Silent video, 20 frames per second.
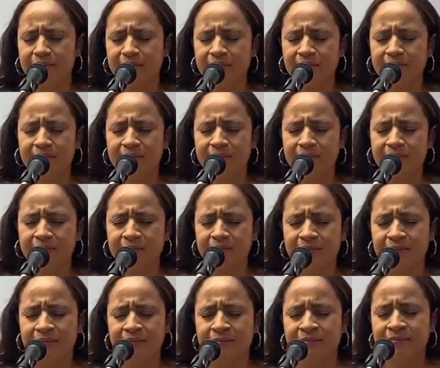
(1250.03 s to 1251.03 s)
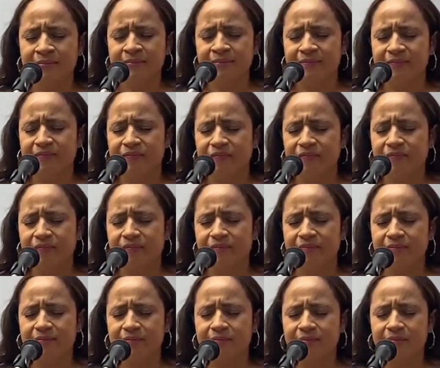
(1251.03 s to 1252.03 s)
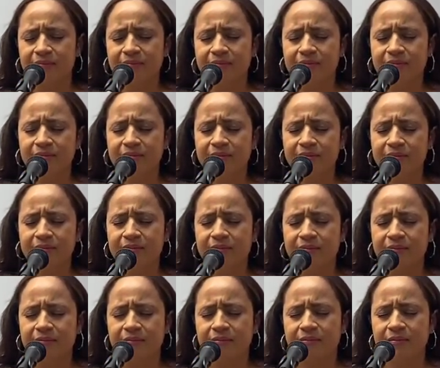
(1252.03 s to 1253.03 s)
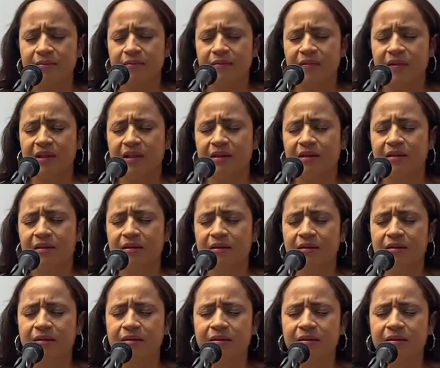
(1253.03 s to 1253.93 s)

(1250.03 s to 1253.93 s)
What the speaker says: (no one is talking)